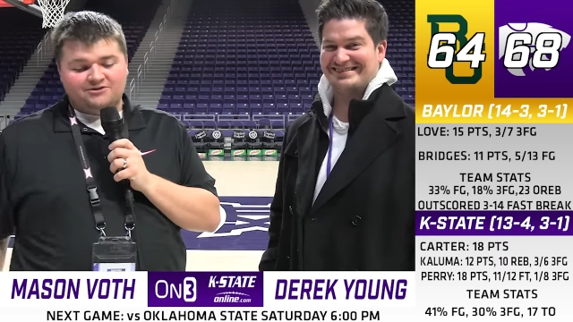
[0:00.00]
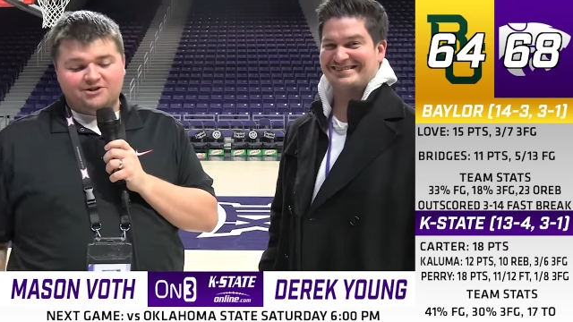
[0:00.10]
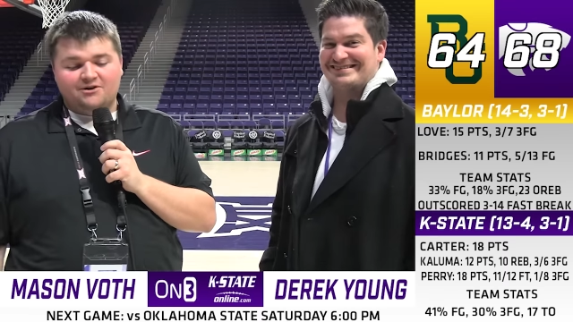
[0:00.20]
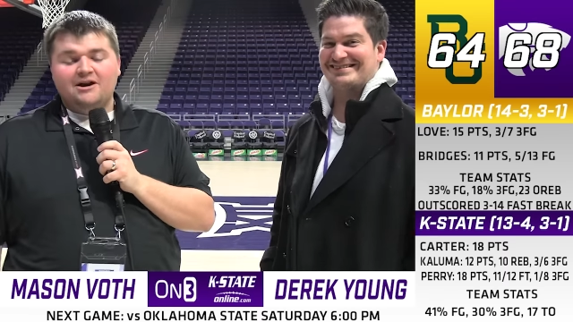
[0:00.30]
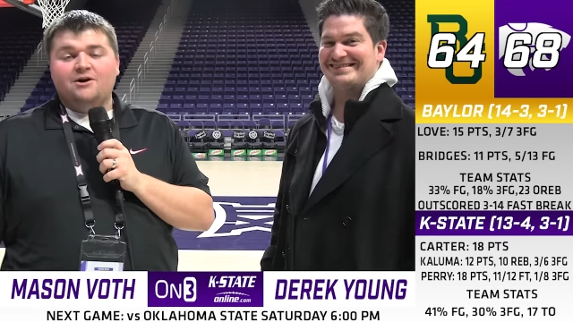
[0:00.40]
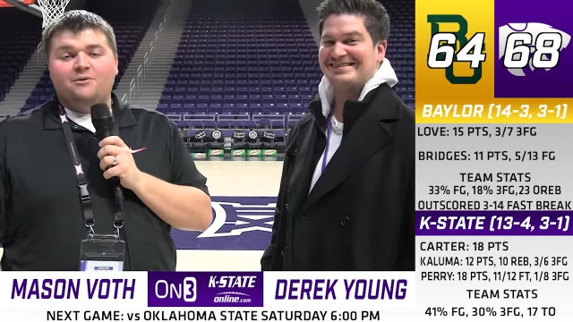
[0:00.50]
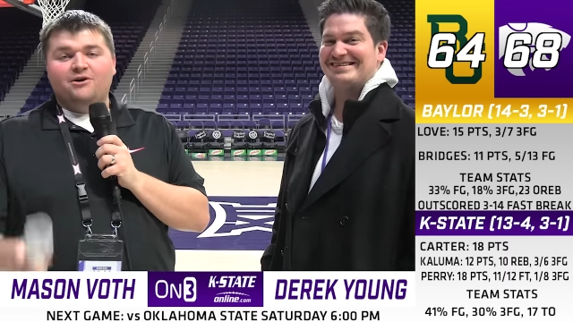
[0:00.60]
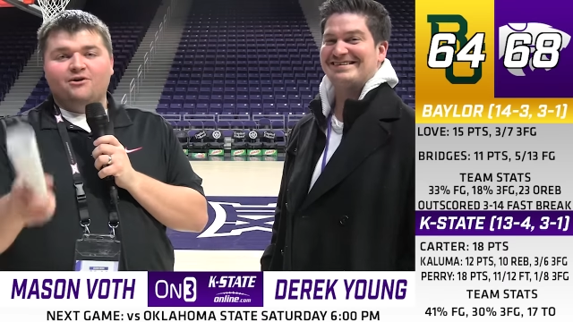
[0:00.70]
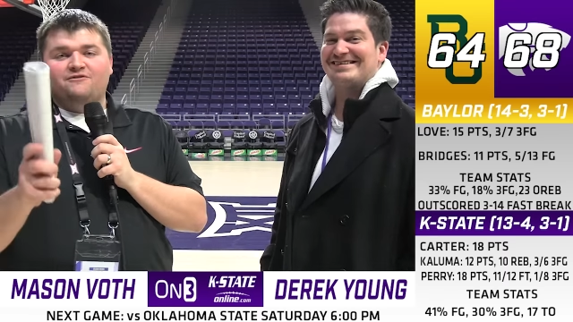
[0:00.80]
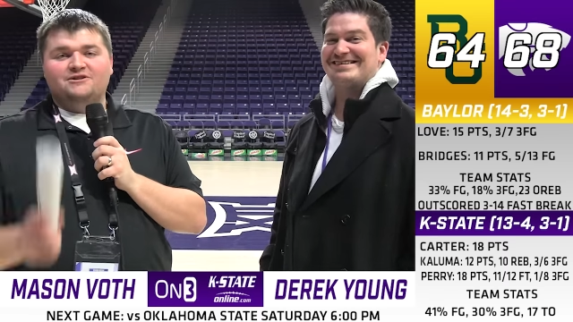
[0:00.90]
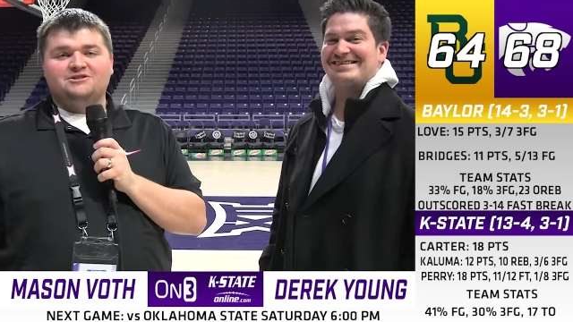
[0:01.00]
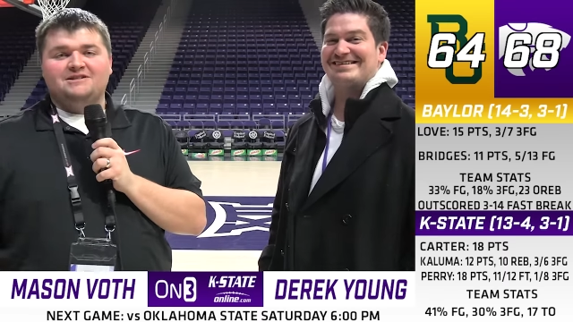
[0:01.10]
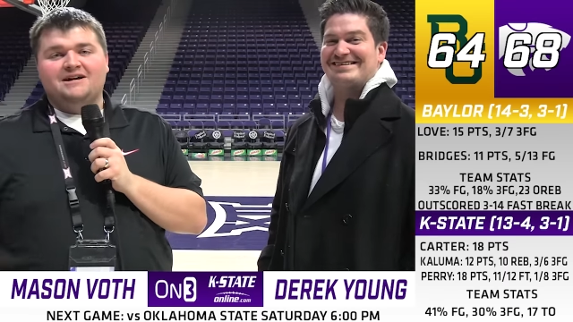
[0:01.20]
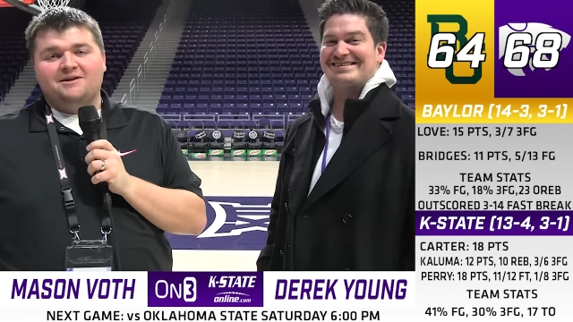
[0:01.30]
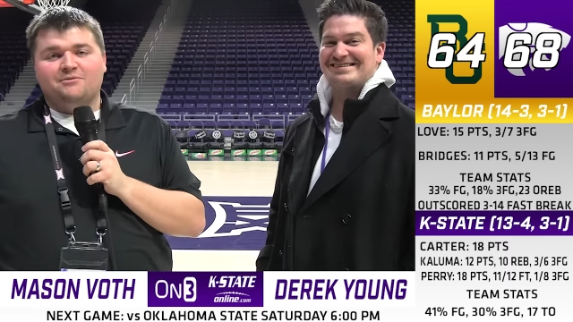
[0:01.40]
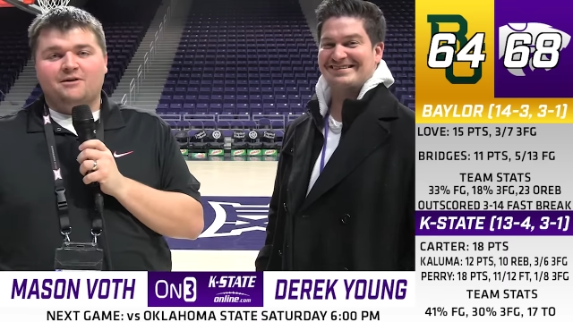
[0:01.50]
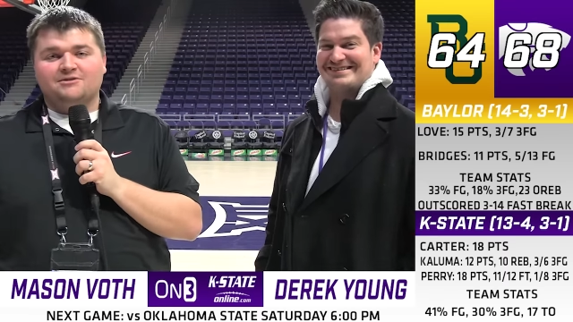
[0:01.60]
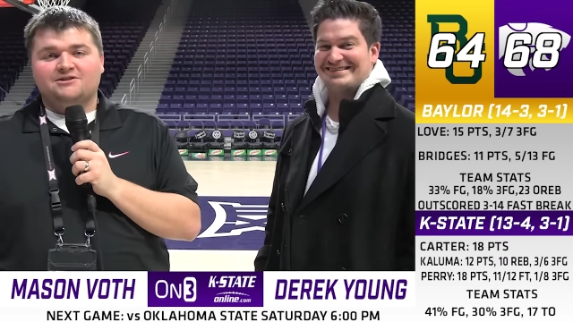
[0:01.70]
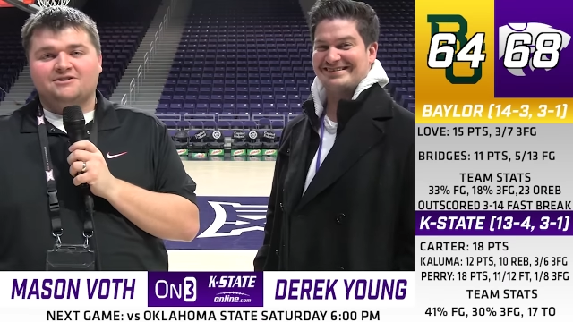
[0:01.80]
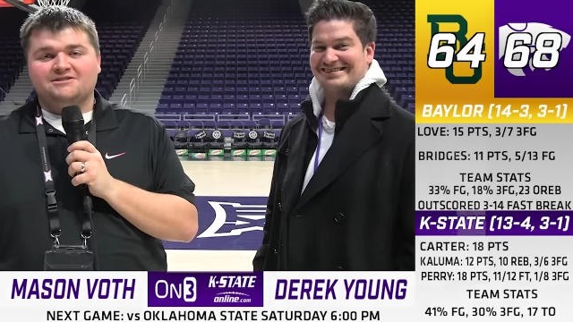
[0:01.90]
Speaker 1: So, we are officially done in
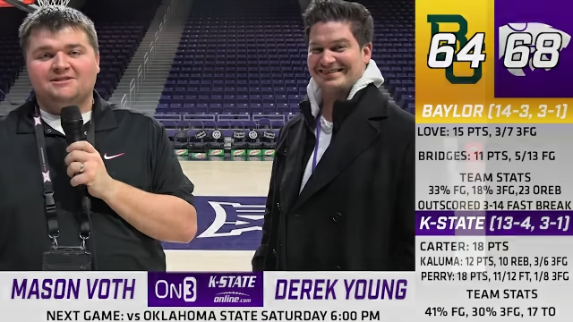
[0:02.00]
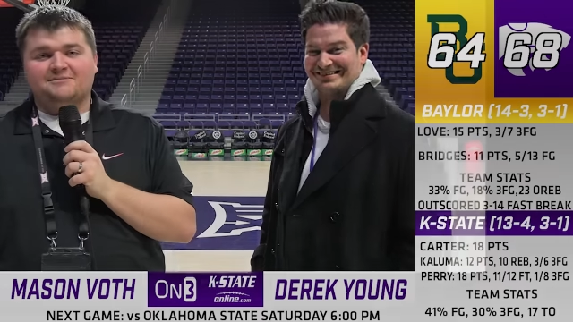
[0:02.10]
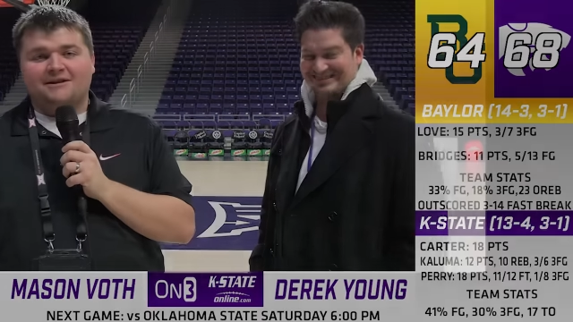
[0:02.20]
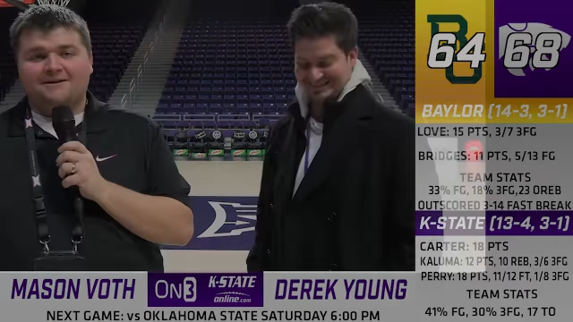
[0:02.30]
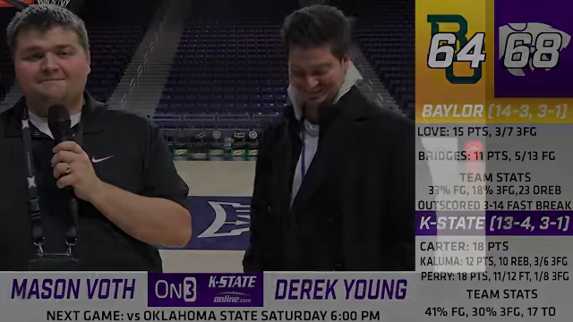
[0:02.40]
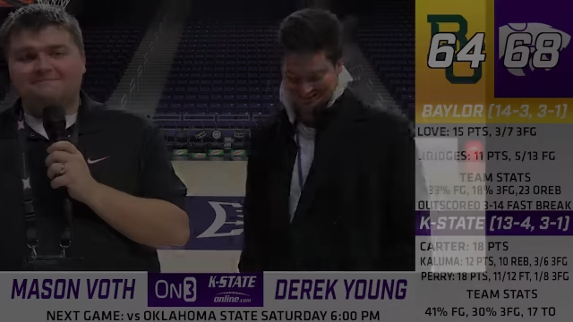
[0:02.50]
Bramlage Coliseum tonight.